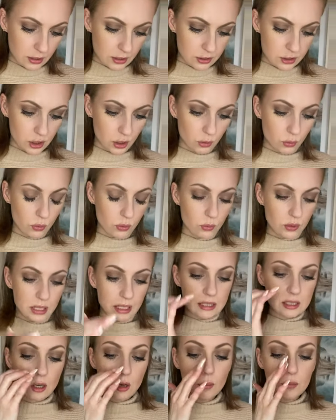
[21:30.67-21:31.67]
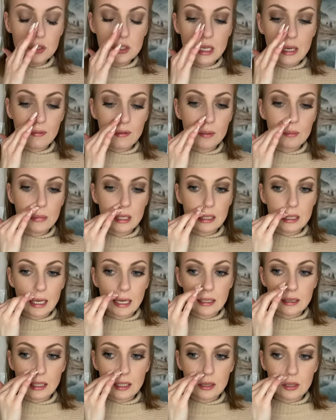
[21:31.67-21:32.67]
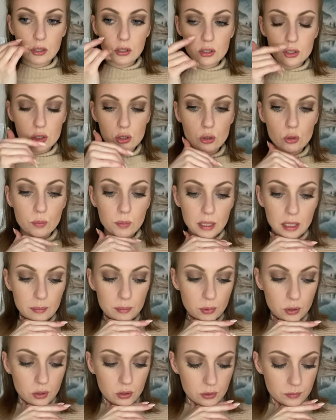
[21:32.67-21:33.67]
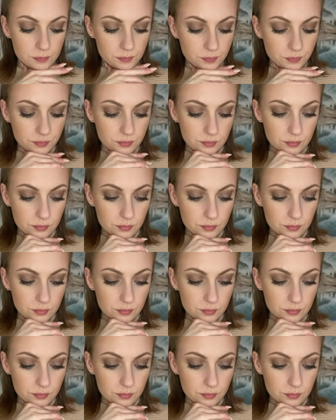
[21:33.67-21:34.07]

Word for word: So it's almost giving me like that there's two people